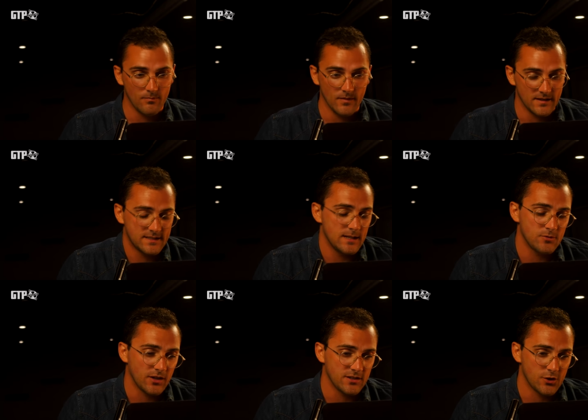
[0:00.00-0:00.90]
it
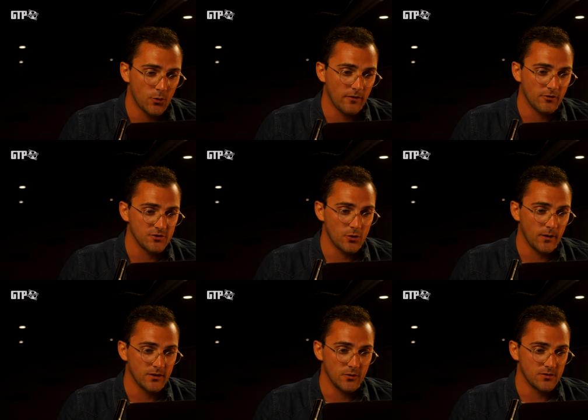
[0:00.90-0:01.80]
seems like zero efforts
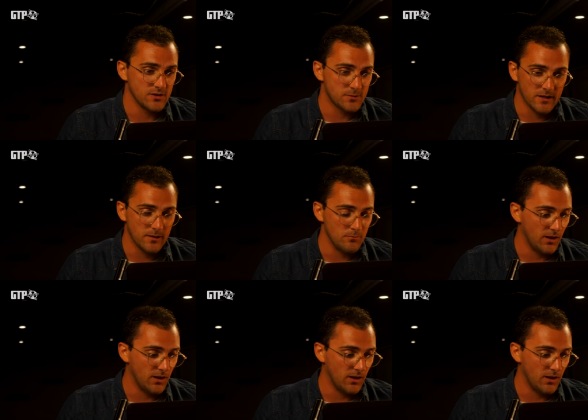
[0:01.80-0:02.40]
going into it, just speaking